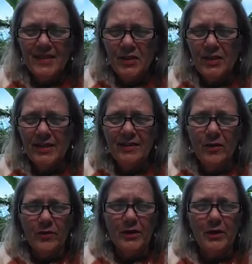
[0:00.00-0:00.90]
Still getting
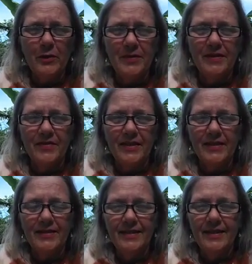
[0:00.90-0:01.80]
over a little bit of
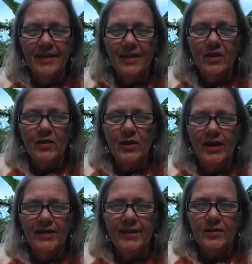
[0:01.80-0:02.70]
the
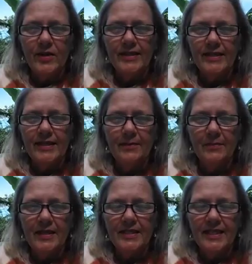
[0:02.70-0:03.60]
crud that tried to get
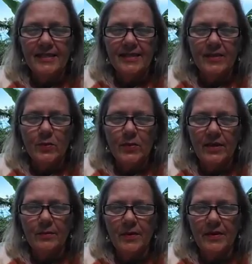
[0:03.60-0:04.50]
my chest this
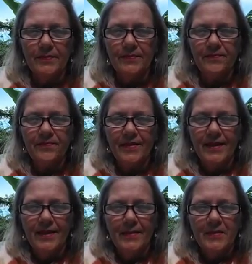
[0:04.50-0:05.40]
week, but
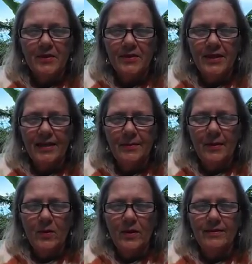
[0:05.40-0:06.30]
still taking
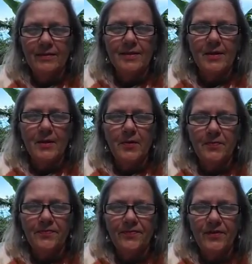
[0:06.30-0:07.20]
my oil,
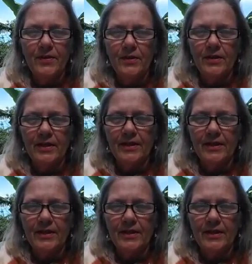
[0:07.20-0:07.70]
so feeling